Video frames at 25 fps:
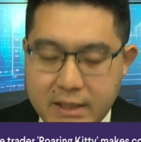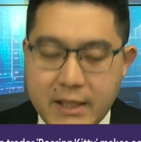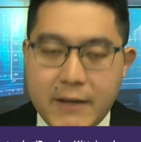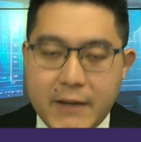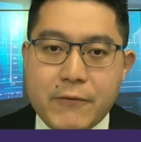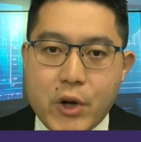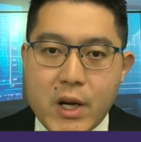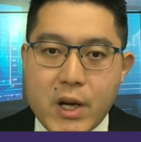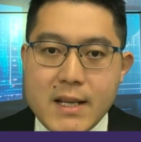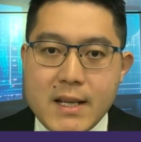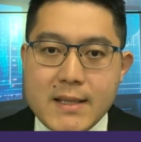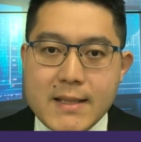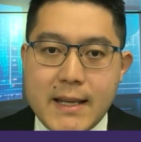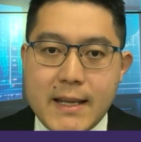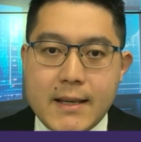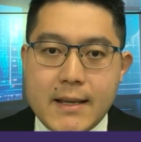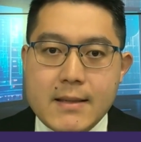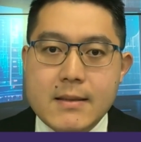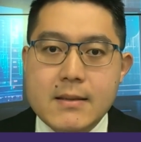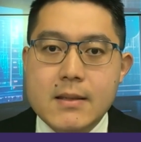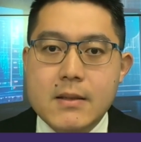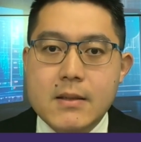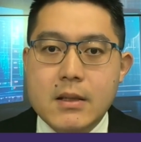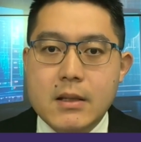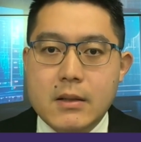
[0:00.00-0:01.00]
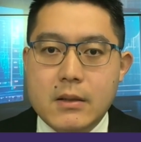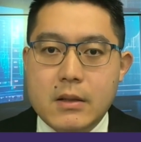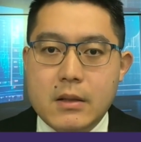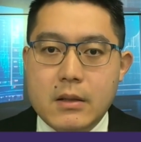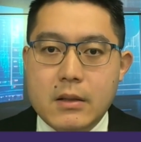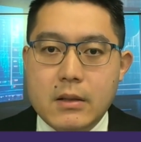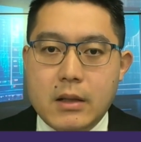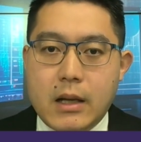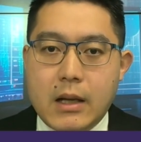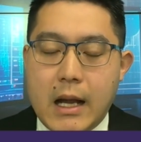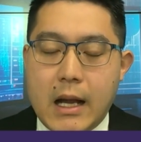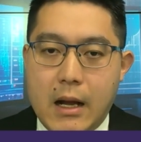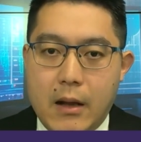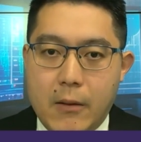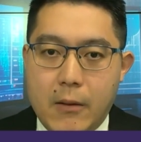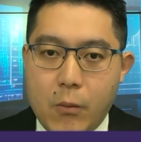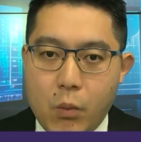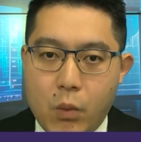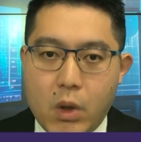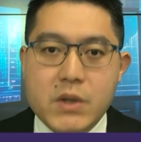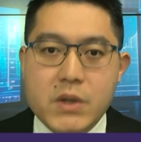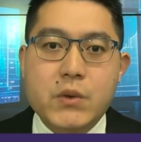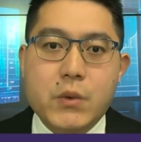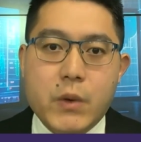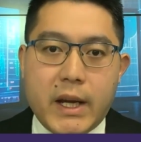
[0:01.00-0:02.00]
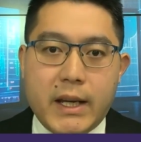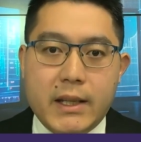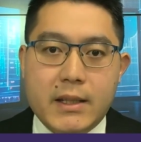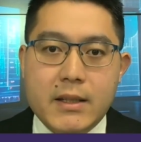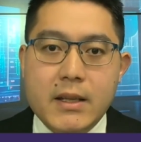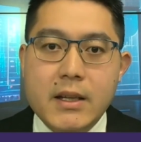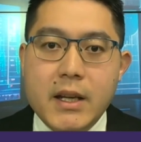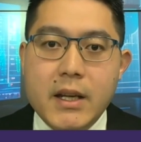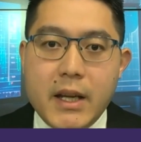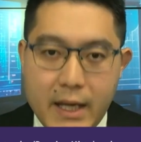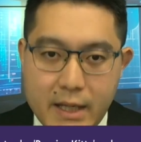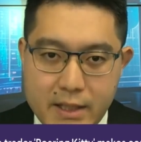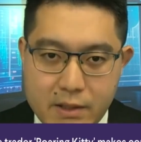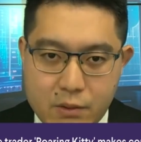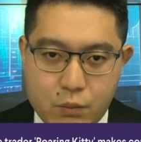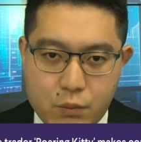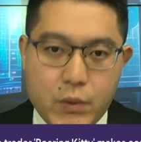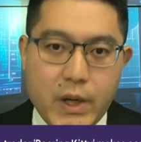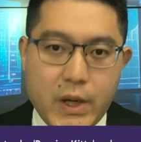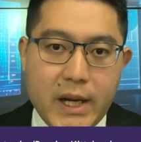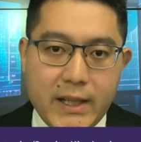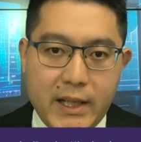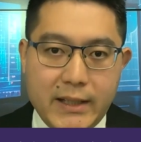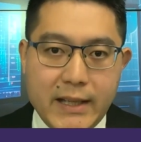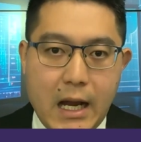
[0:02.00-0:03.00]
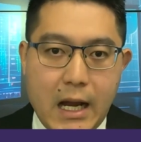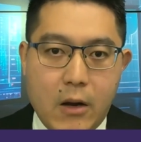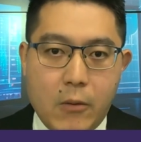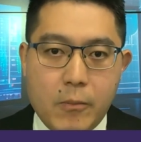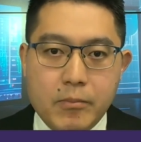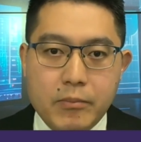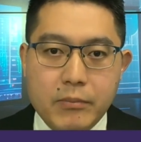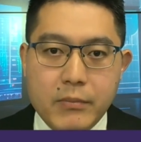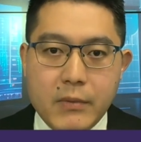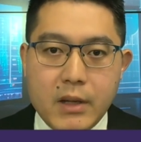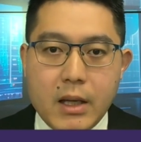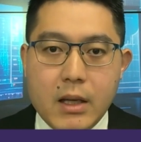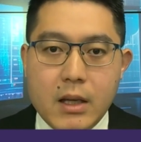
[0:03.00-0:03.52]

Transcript: the difference is uh, Wall Street is ready now.